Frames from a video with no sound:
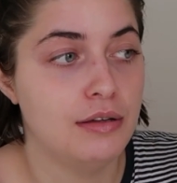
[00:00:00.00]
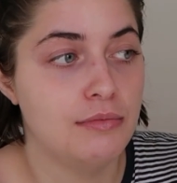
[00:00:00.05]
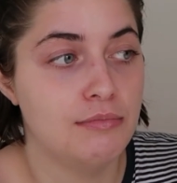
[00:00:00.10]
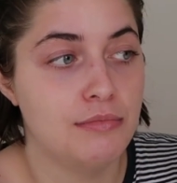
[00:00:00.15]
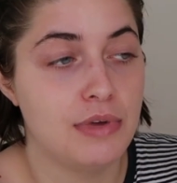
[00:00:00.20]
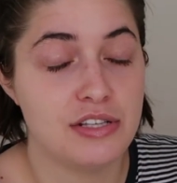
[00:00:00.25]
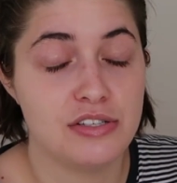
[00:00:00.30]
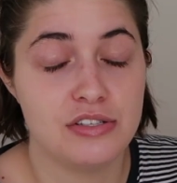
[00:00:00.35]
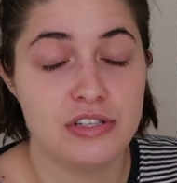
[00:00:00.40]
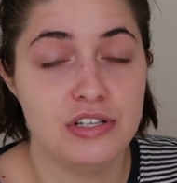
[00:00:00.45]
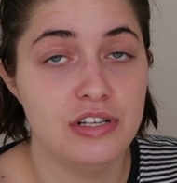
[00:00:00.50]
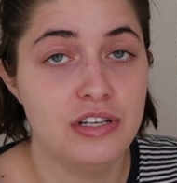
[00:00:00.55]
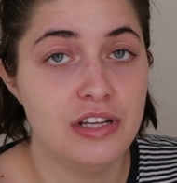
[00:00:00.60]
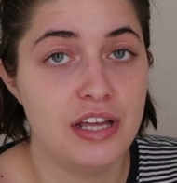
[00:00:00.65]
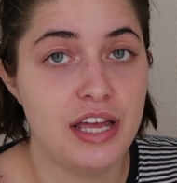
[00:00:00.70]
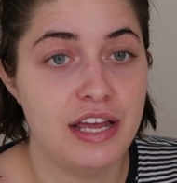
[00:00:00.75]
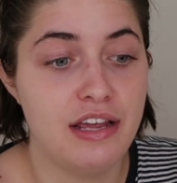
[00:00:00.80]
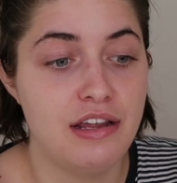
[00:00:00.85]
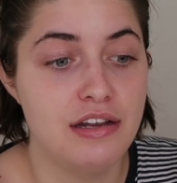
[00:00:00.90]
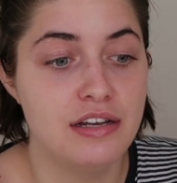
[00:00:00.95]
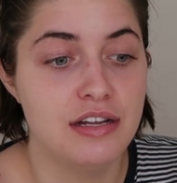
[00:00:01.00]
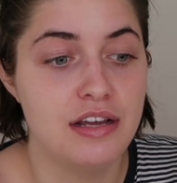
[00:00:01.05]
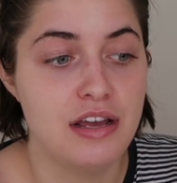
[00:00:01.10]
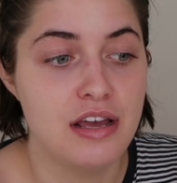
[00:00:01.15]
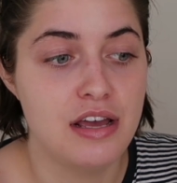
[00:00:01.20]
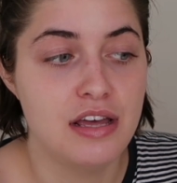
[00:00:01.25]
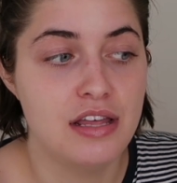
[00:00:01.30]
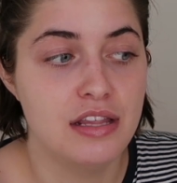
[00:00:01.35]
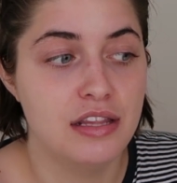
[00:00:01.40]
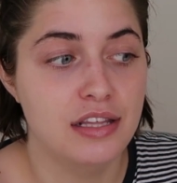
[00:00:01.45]
muscle, and
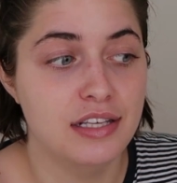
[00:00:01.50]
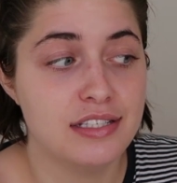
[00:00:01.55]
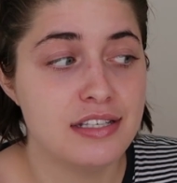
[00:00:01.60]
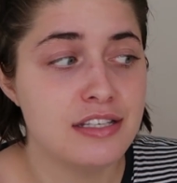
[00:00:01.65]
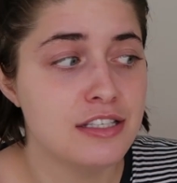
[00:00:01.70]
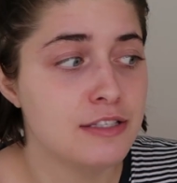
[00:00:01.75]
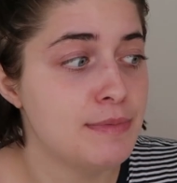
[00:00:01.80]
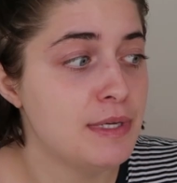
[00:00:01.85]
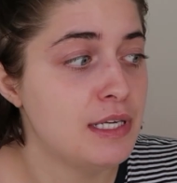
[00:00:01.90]
this has